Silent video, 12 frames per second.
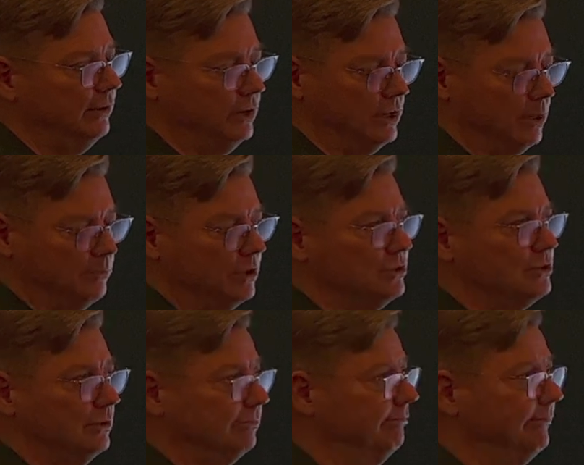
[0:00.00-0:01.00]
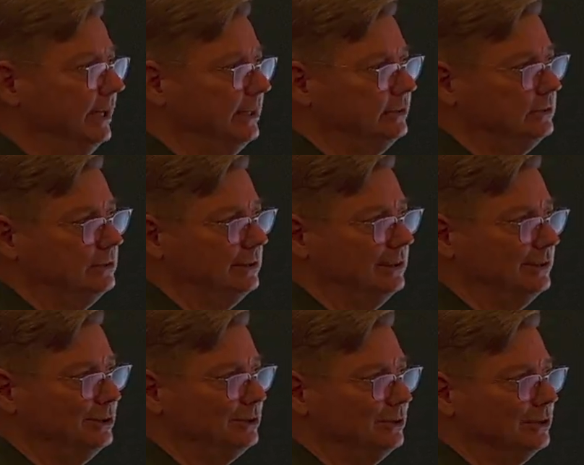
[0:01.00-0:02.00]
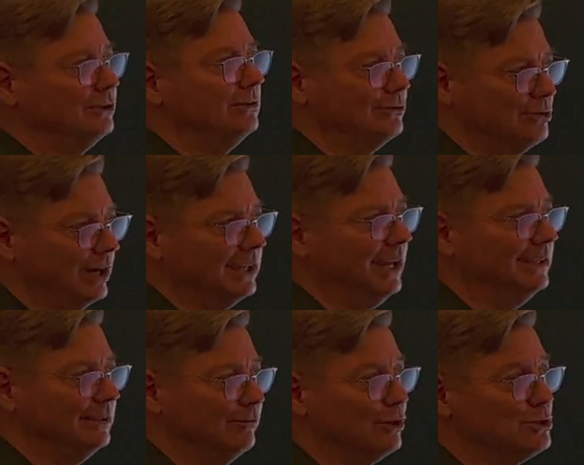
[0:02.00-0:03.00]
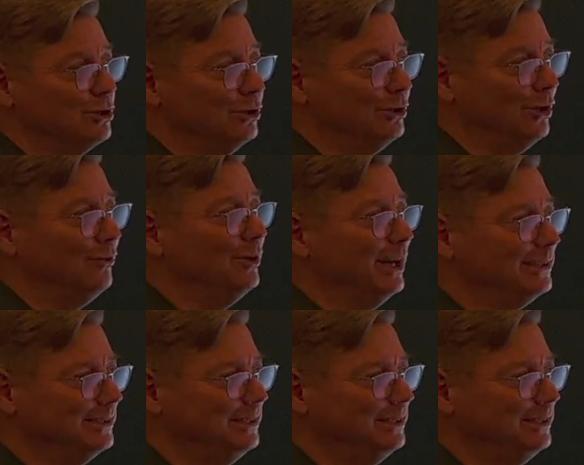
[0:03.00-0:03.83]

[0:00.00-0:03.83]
The numbers, that's uh, just a truncated version of that.